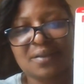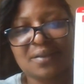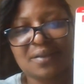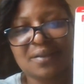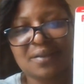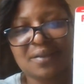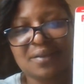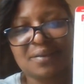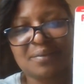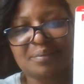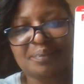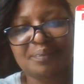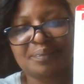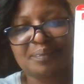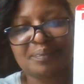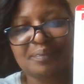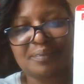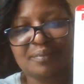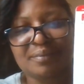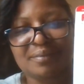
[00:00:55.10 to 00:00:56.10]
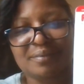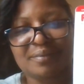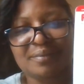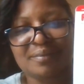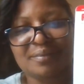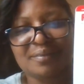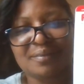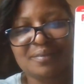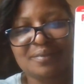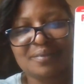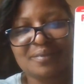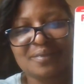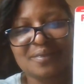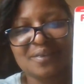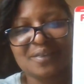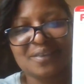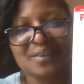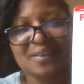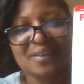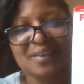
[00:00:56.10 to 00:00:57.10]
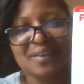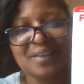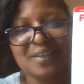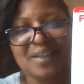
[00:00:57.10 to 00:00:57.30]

[no speech]